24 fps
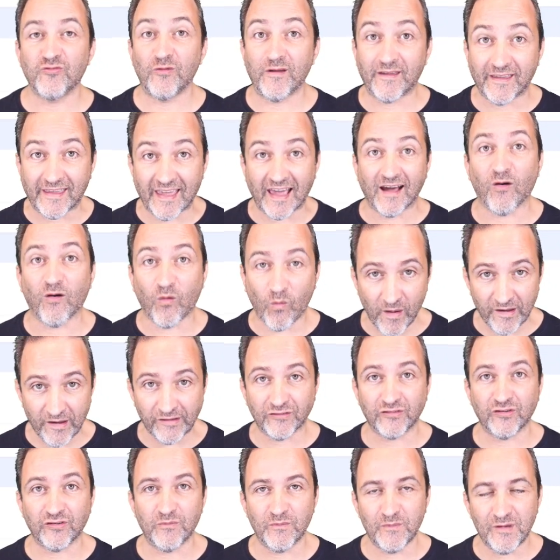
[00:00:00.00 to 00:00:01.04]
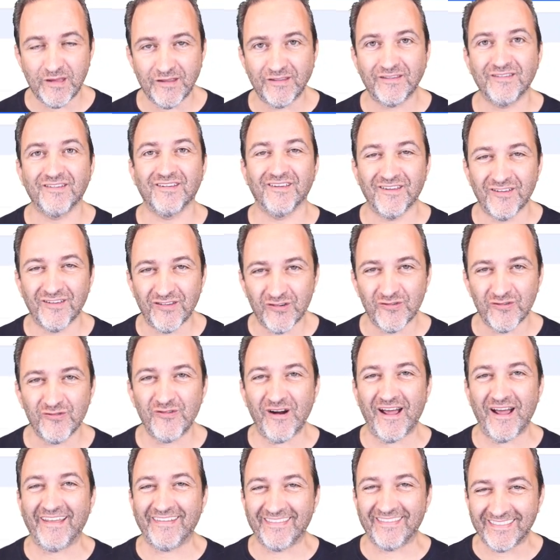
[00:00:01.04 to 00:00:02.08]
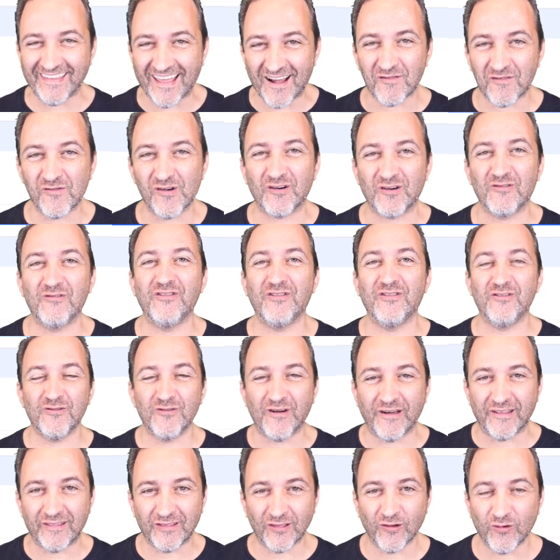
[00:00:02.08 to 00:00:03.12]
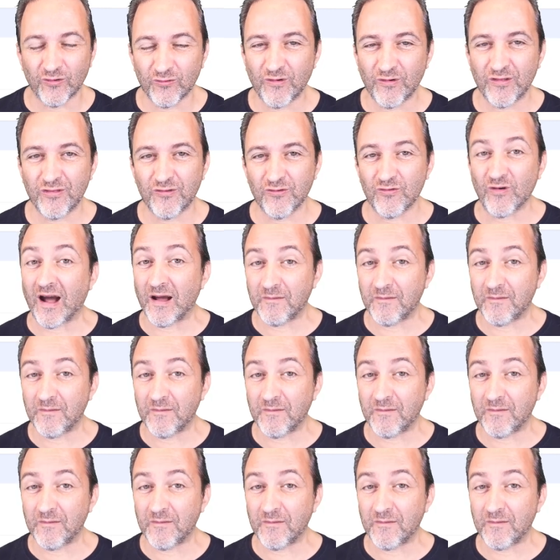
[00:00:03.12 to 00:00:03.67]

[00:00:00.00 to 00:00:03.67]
We can't wait to meet you and network with you and learn with you.